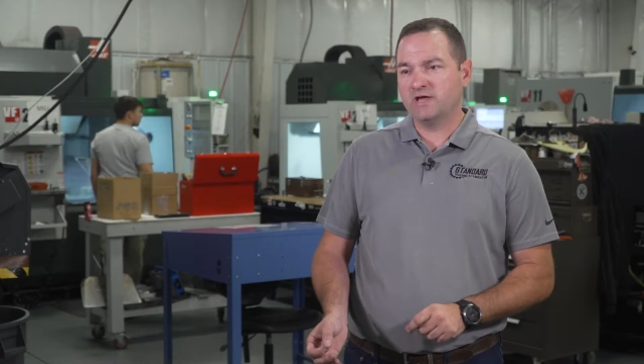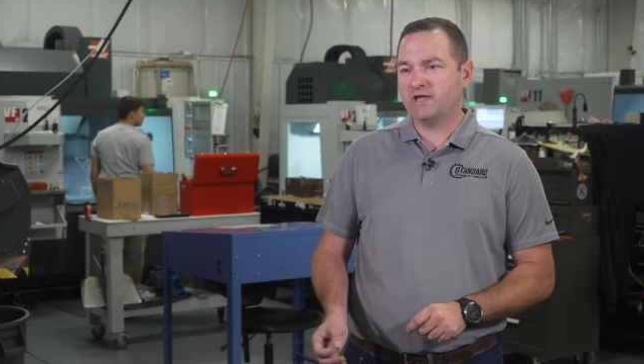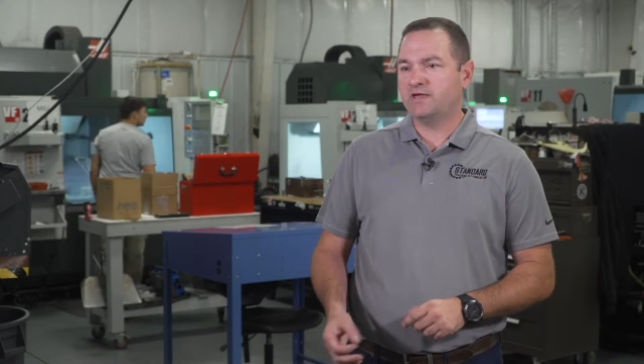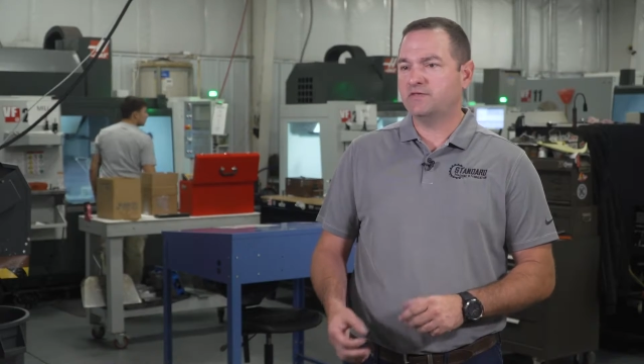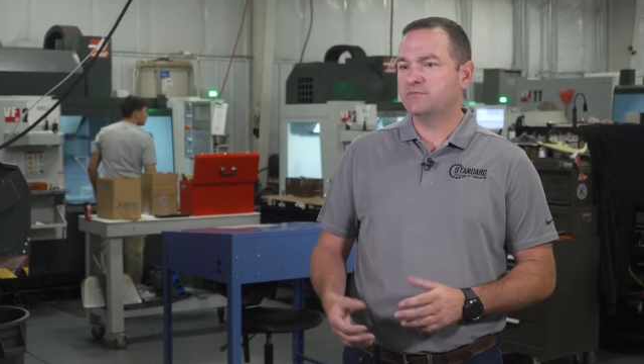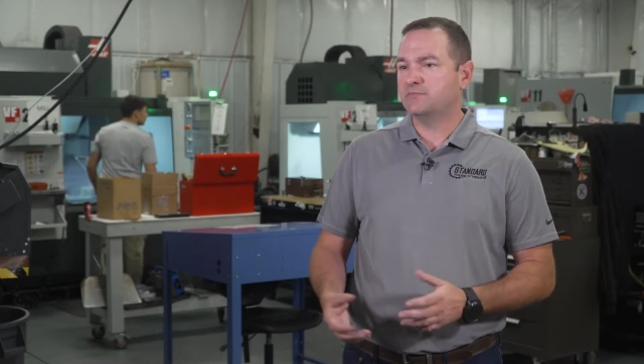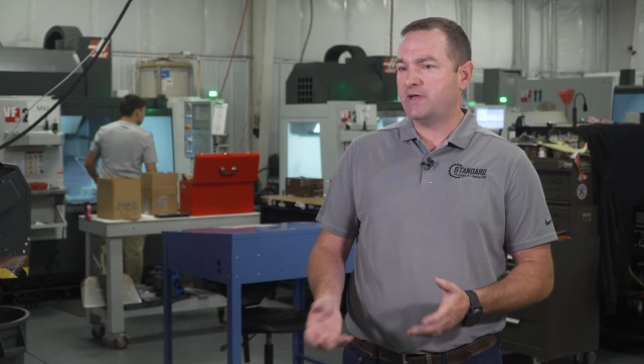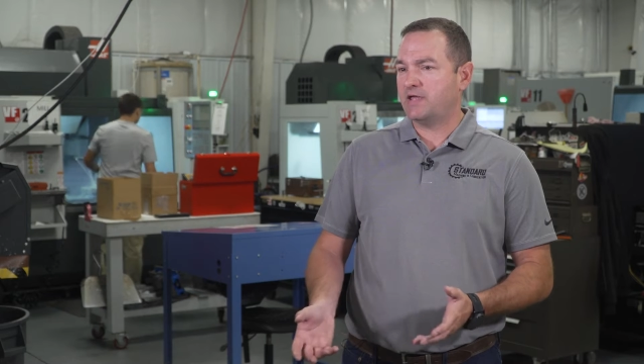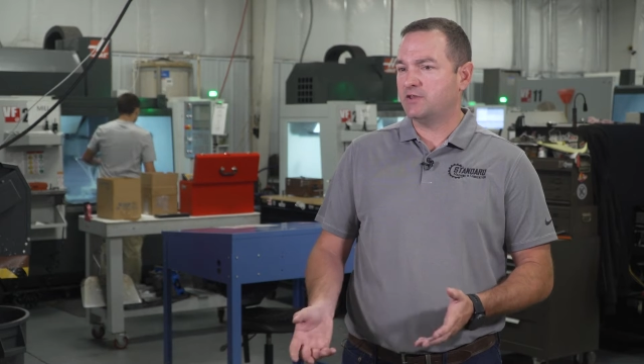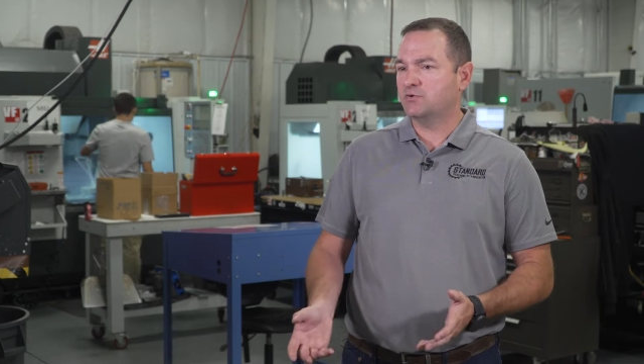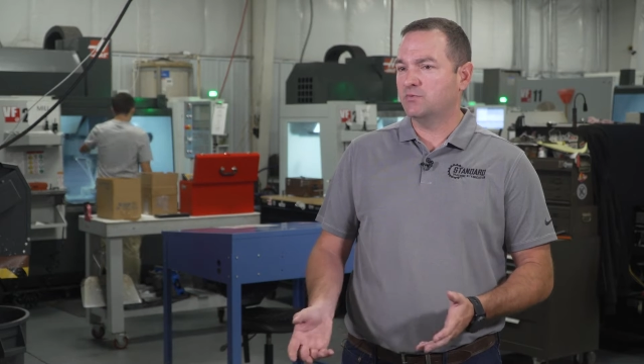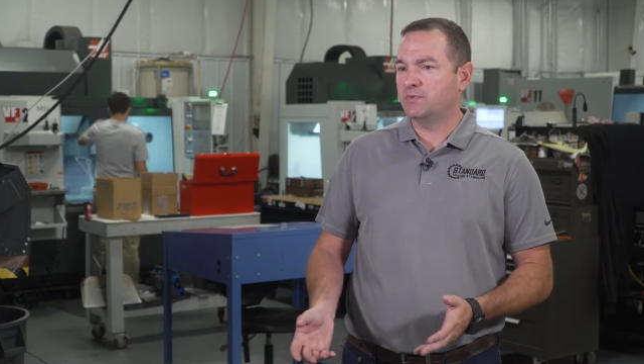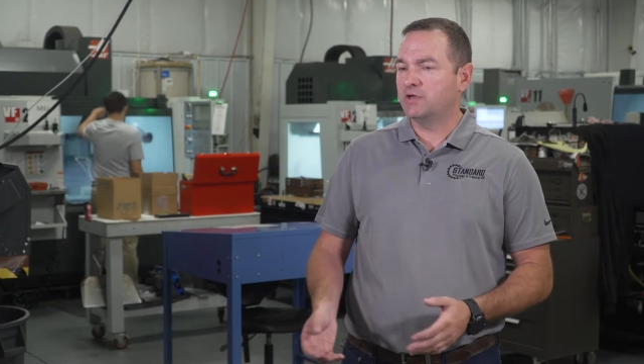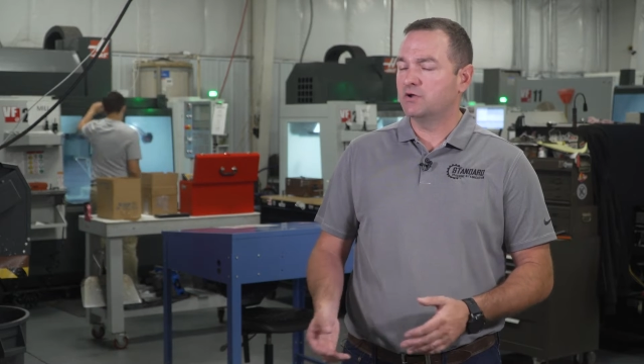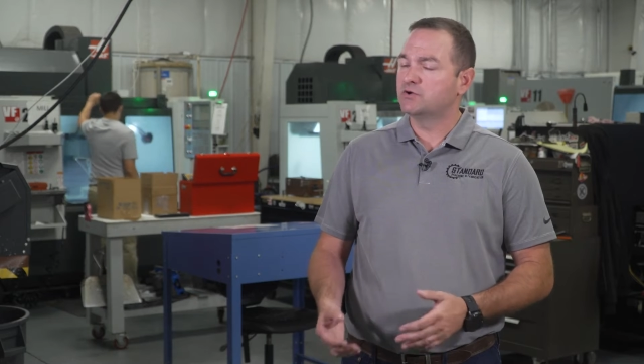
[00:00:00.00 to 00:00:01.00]
lathe, a
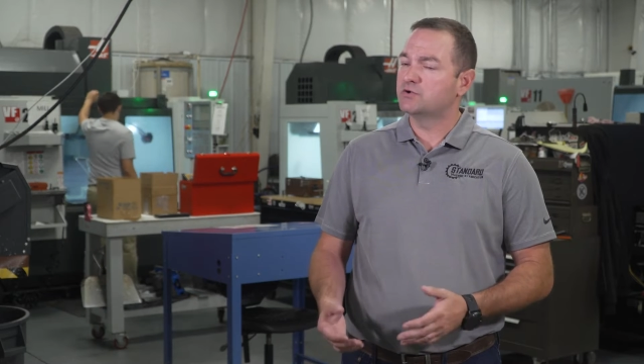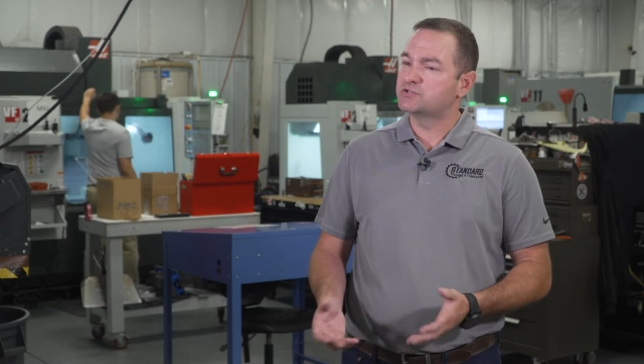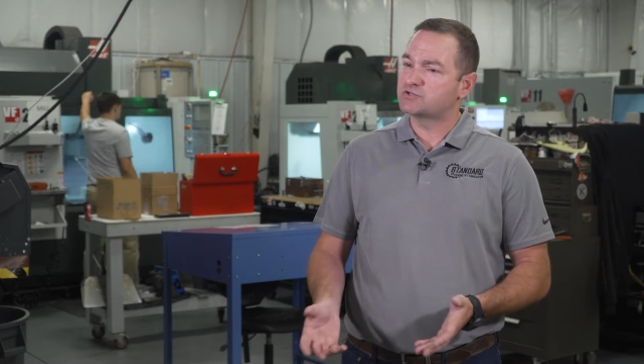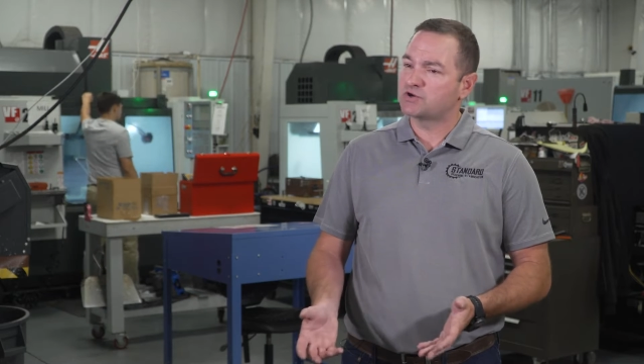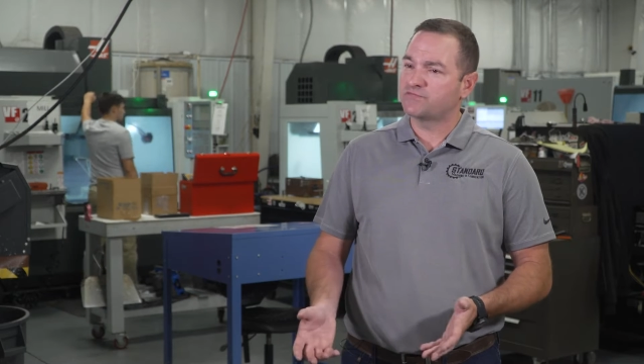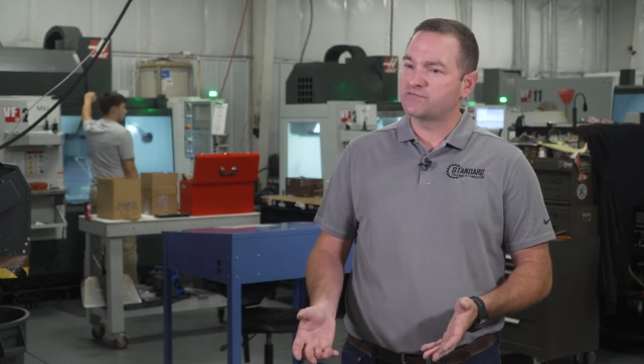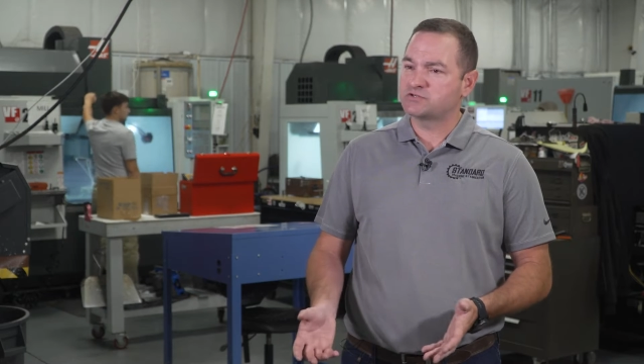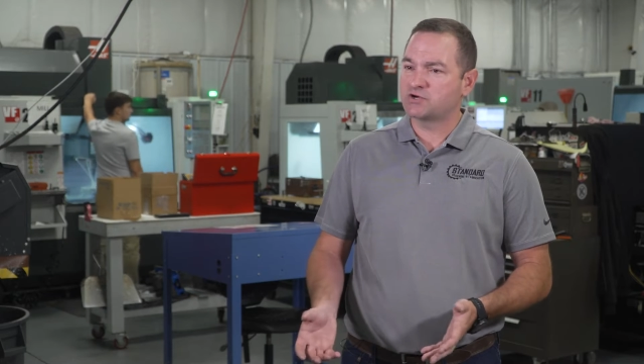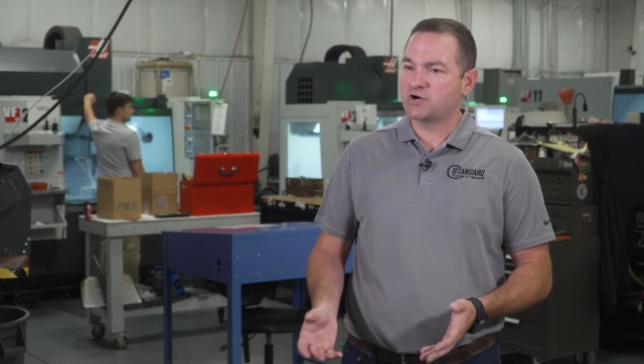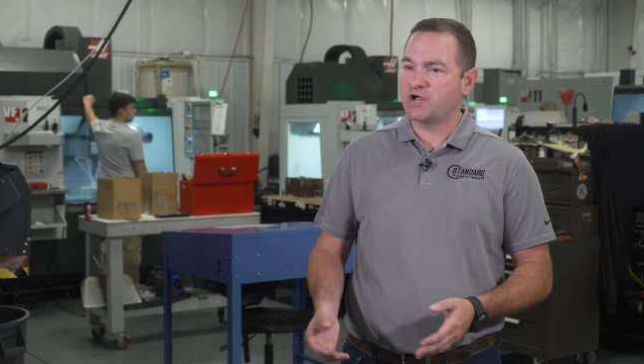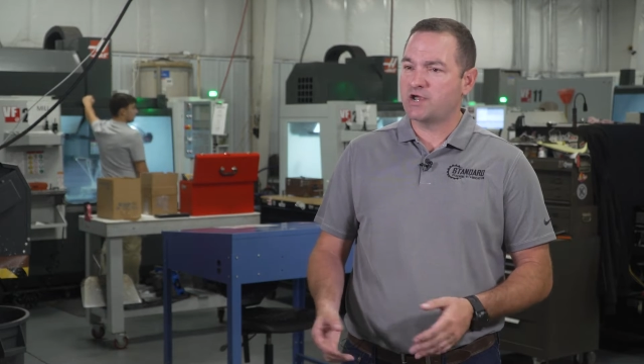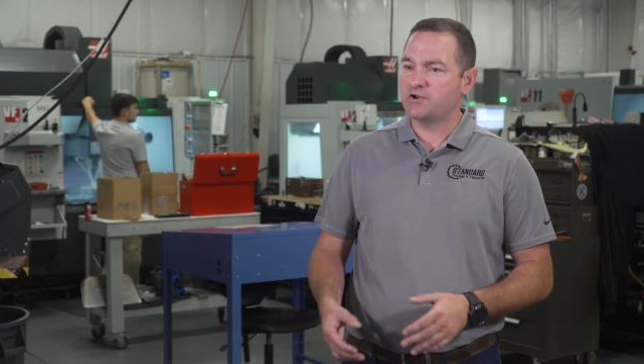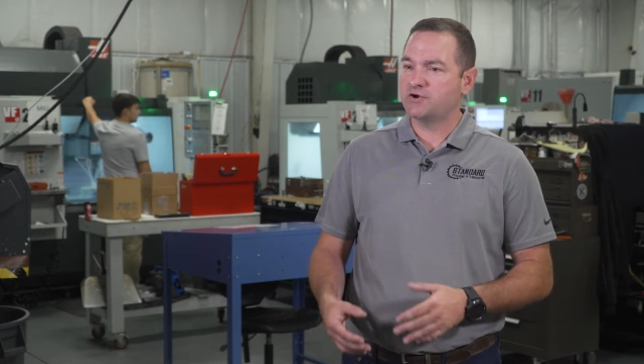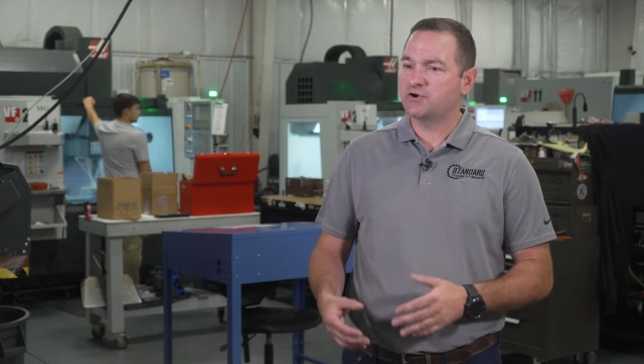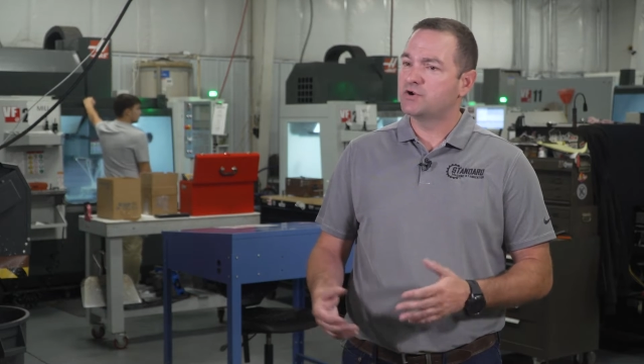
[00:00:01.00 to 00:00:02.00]
manual mill, a surface
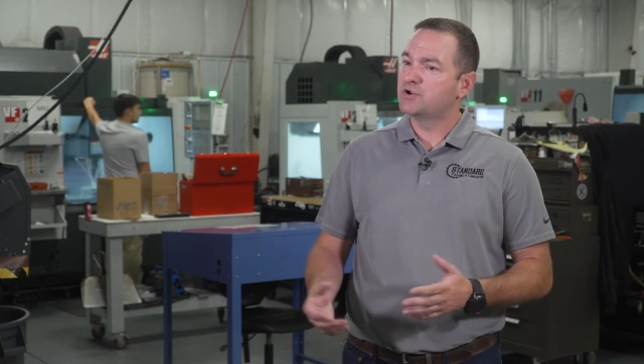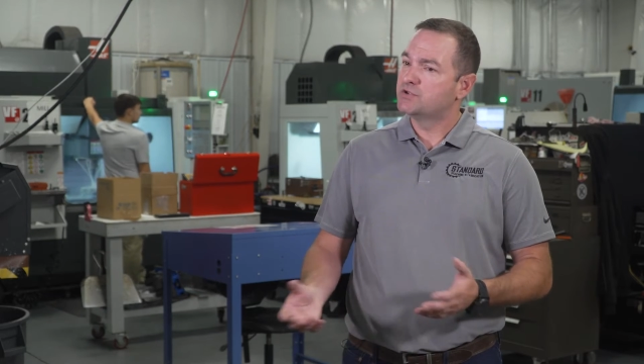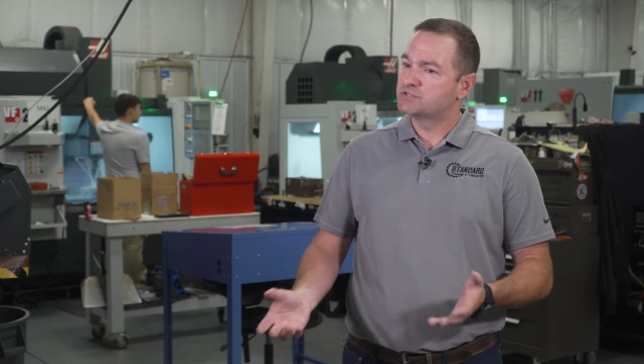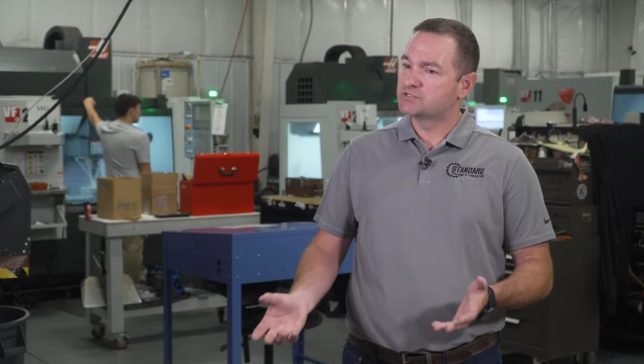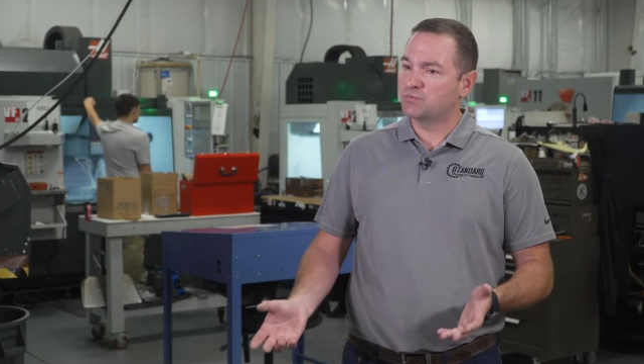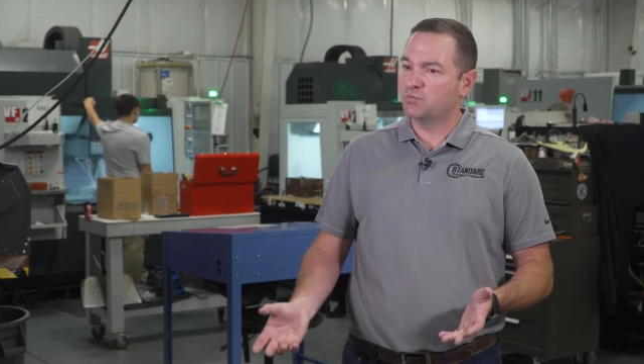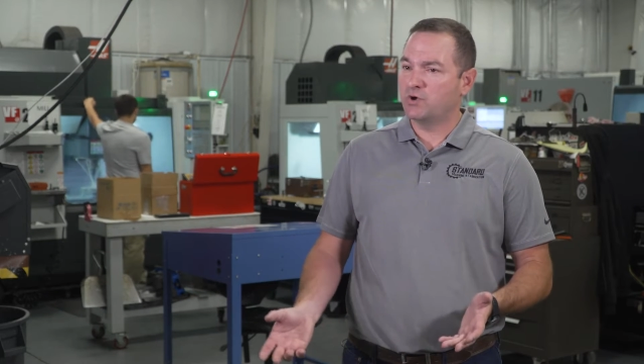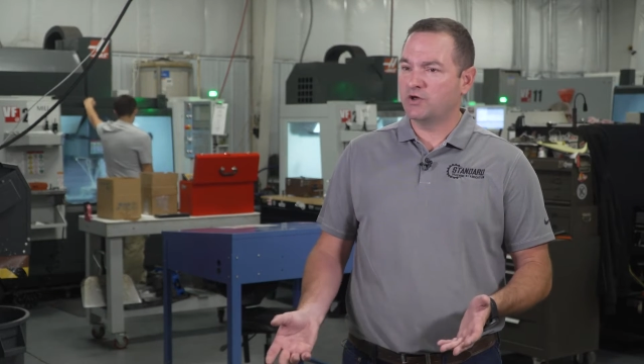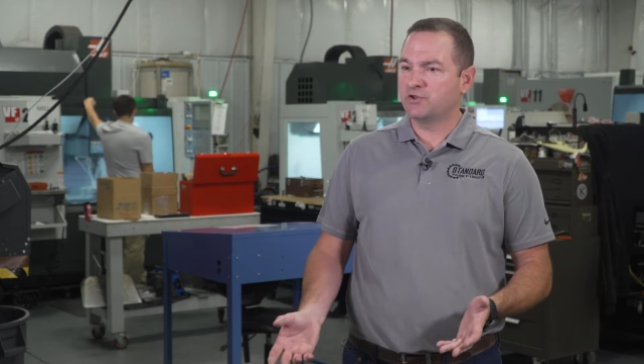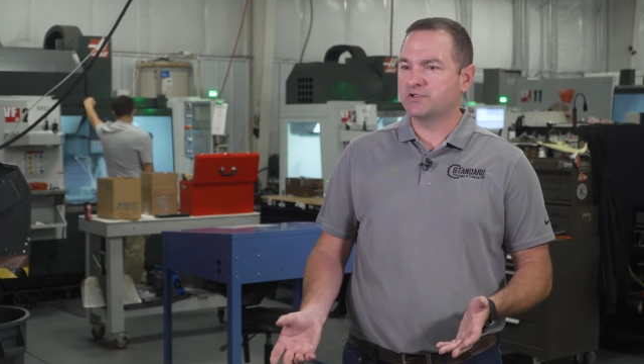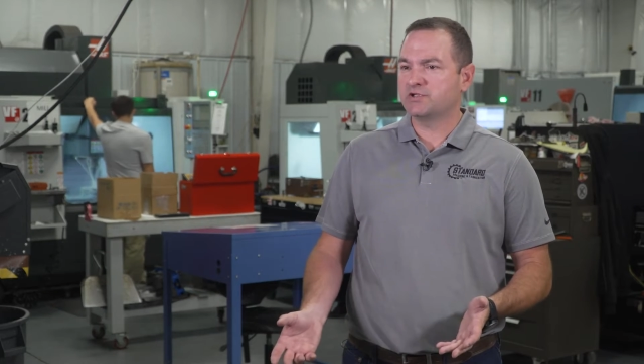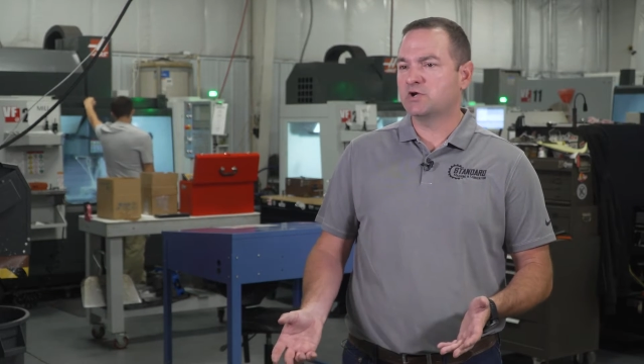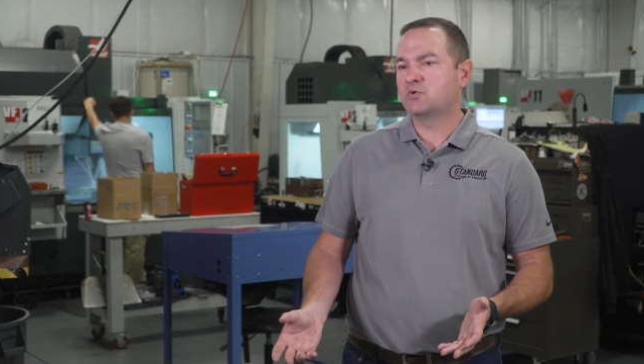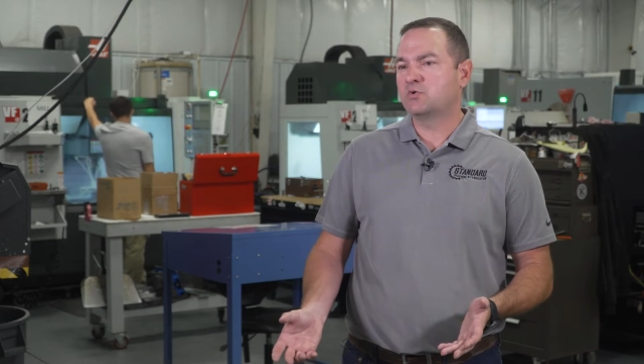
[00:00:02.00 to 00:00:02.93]
grinder, some welding